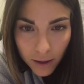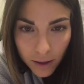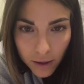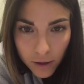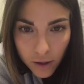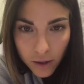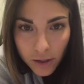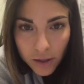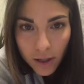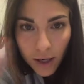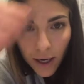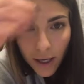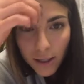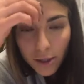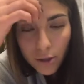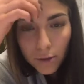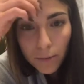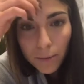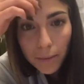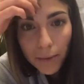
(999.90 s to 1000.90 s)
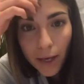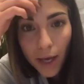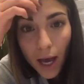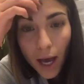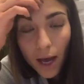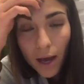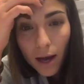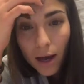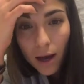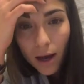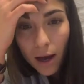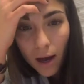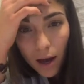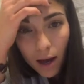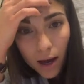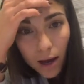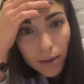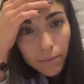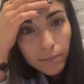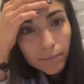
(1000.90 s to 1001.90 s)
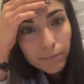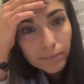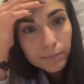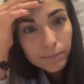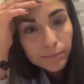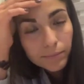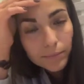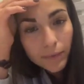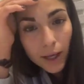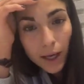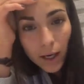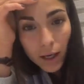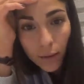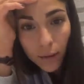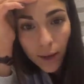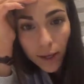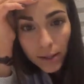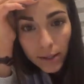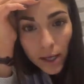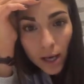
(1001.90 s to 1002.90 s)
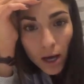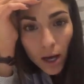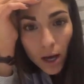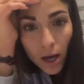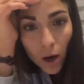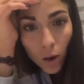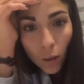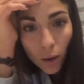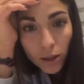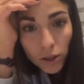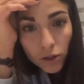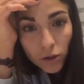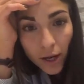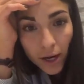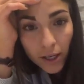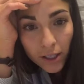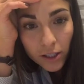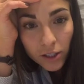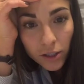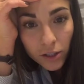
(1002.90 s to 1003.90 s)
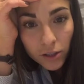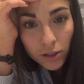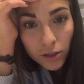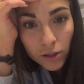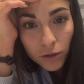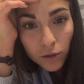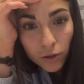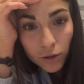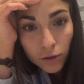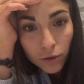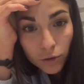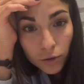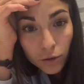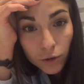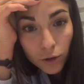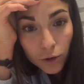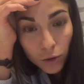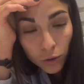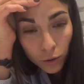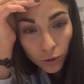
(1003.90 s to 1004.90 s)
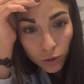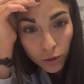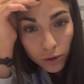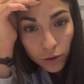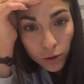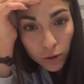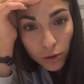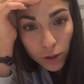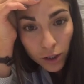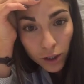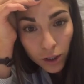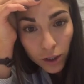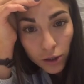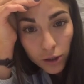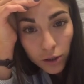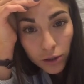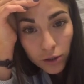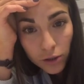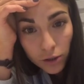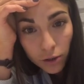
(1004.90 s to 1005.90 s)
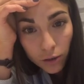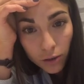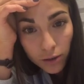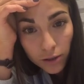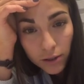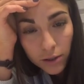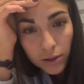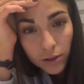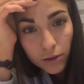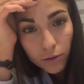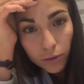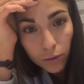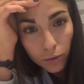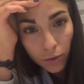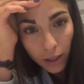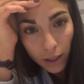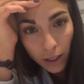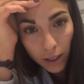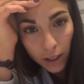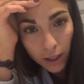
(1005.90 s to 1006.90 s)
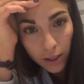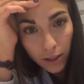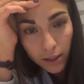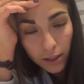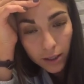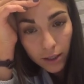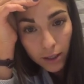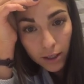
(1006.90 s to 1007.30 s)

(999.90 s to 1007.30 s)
She's not answering me yet. Anyways, what strategies do you use to teach your students to read?